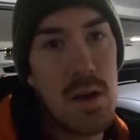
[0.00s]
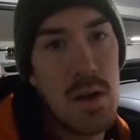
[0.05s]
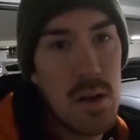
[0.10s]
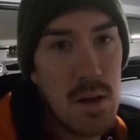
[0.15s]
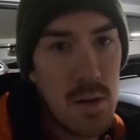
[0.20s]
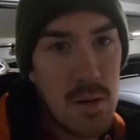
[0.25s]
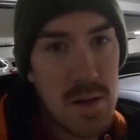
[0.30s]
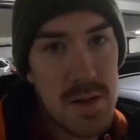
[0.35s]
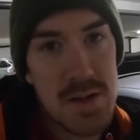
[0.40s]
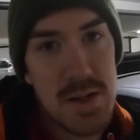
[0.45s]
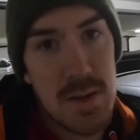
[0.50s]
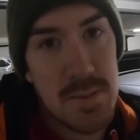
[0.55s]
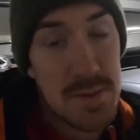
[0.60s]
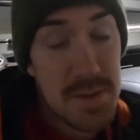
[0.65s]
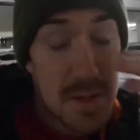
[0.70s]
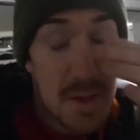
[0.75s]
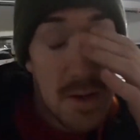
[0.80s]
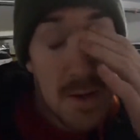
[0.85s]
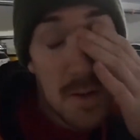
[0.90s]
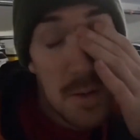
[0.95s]
What's up?
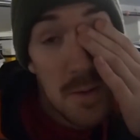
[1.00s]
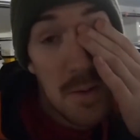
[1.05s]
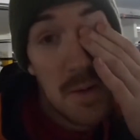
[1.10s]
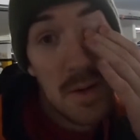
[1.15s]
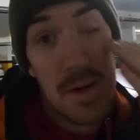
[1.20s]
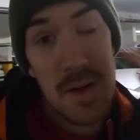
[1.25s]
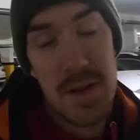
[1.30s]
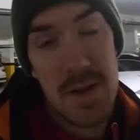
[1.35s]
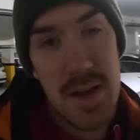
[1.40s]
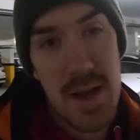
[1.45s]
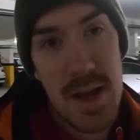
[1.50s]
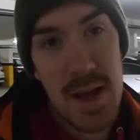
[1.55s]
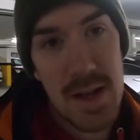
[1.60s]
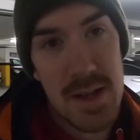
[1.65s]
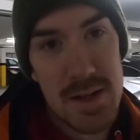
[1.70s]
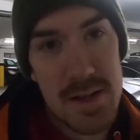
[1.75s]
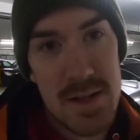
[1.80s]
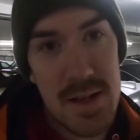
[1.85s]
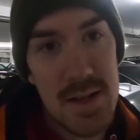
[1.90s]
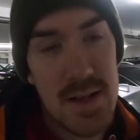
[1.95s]
So yeah,
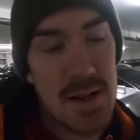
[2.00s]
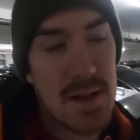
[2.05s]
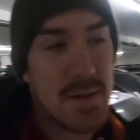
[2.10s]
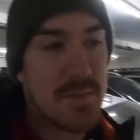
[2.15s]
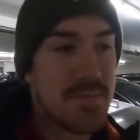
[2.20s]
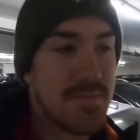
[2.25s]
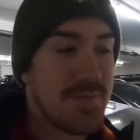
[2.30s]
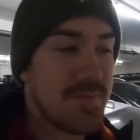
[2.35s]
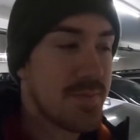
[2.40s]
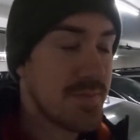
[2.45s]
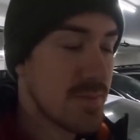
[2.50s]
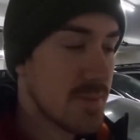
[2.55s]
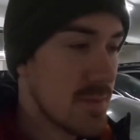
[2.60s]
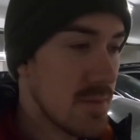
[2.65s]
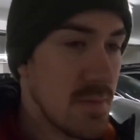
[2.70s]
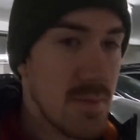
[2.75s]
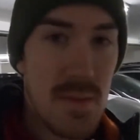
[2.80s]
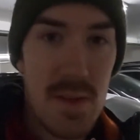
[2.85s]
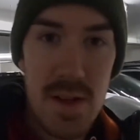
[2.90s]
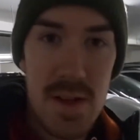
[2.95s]
it's
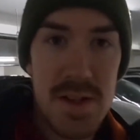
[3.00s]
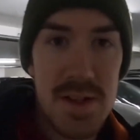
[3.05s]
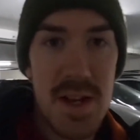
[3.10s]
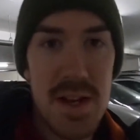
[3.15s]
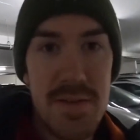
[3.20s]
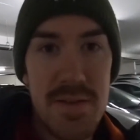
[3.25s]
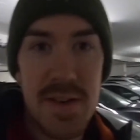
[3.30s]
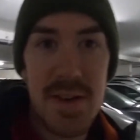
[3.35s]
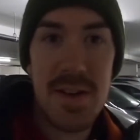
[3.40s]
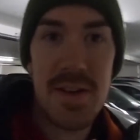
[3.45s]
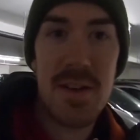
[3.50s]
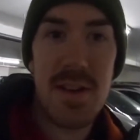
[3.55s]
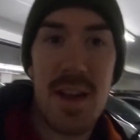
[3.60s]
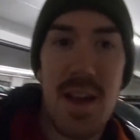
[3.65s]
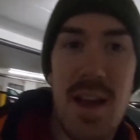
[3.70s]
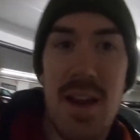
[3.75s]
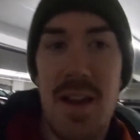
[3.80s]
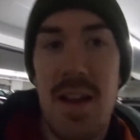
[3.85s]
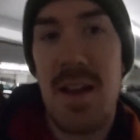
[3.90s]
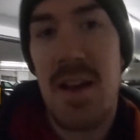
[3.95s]
Stephen here again.